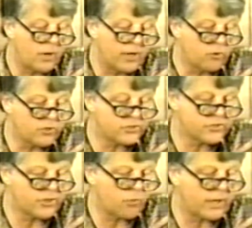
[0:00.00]
Christians
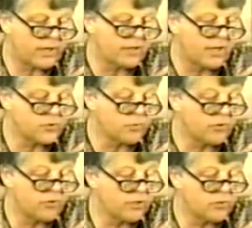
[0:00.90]
are recognized when they're
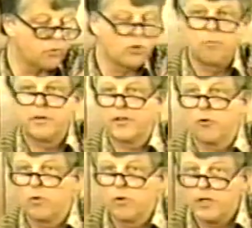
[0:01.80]
in the world, but their
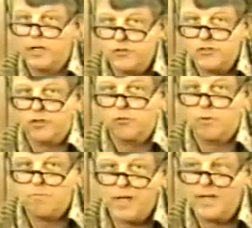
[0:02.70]
religion
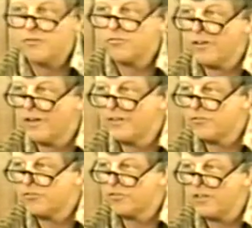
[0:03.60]
remains
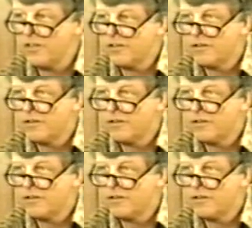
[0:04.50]
unseen.